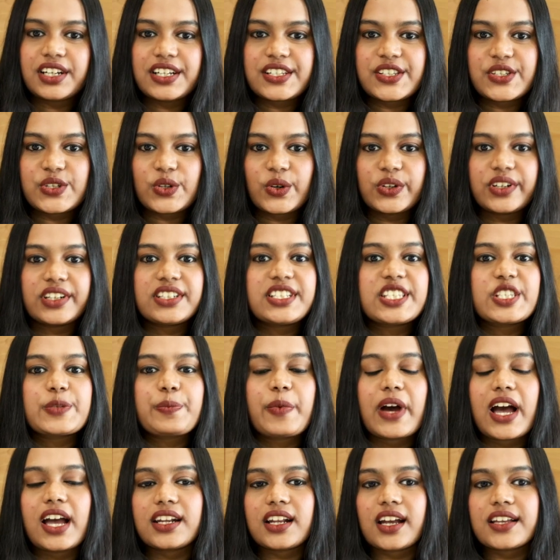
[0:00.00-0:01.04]
her story
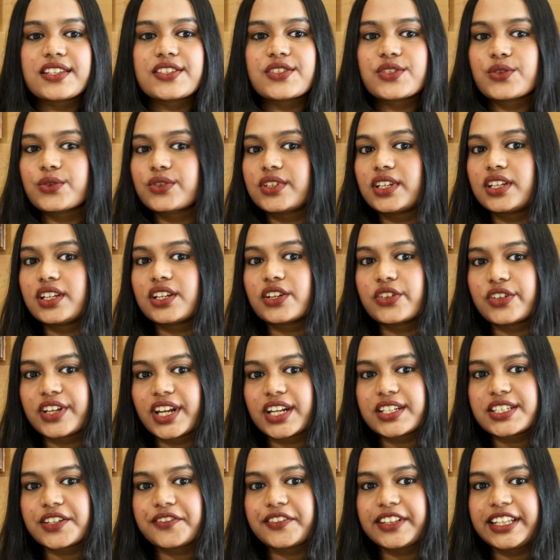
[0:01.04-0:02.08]
inspire us to think
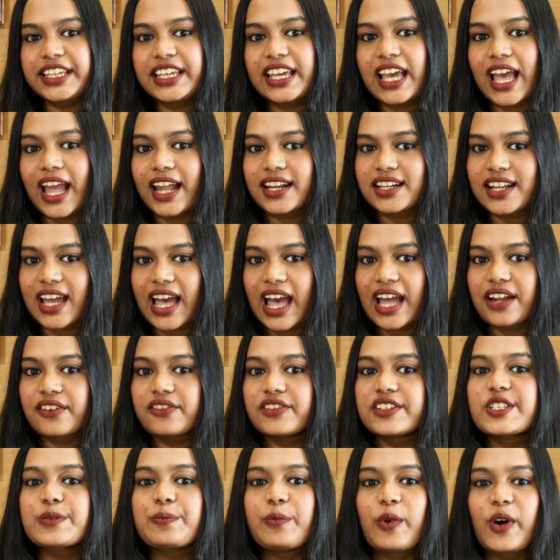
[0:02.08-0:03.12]
creatively and
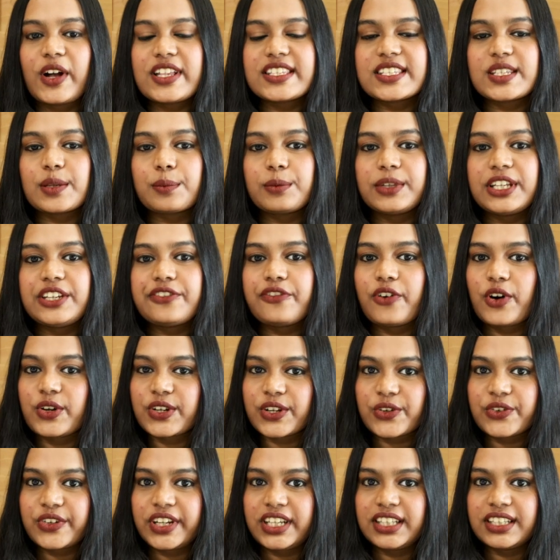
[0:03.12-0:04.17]
act responsibly for
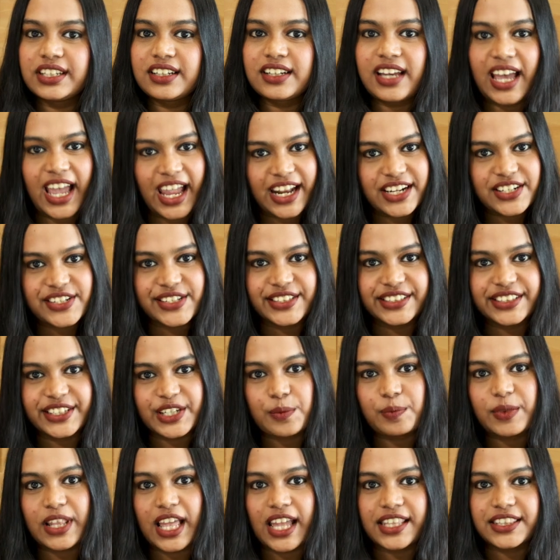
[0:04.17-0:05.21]
a greener and
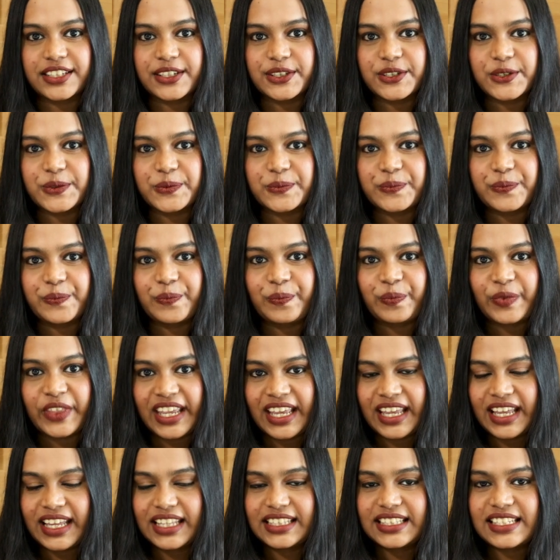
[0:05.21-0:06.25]
healthier planet.
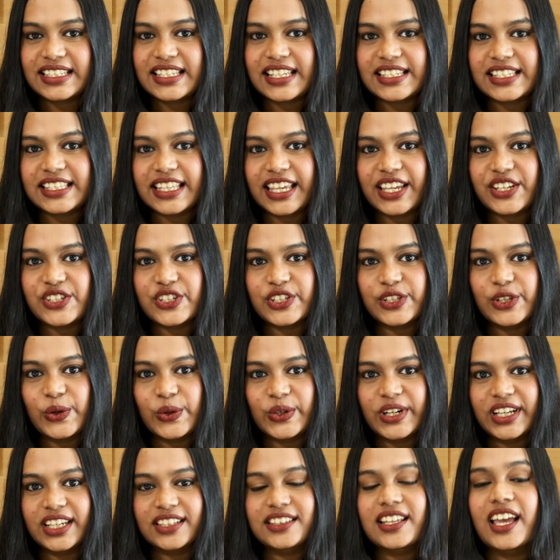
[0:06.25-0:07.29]
This is Tejal
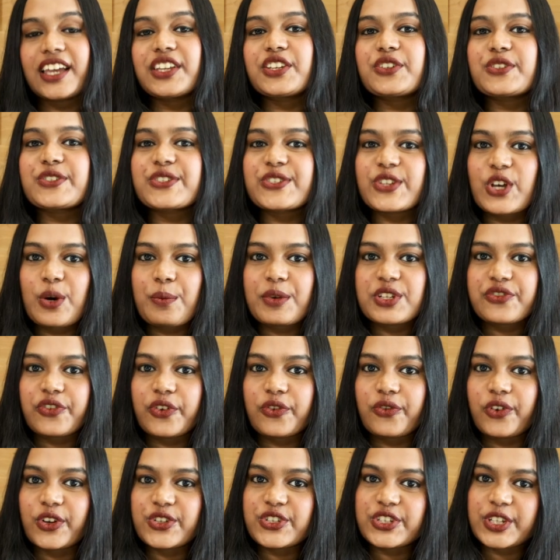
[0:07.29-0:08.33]
Hode. Thank you so much
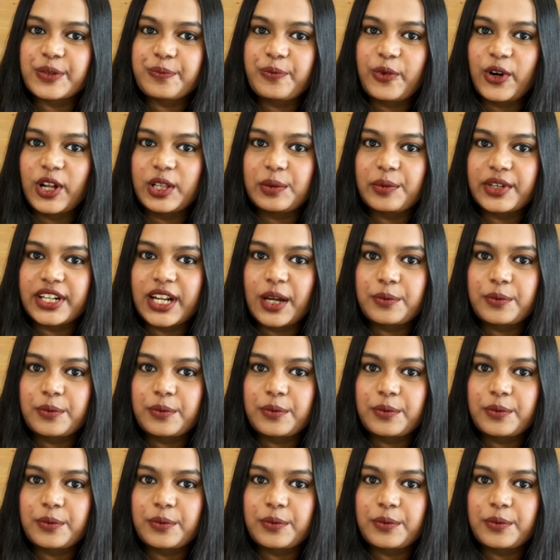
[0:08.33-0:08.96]
for watching Palmer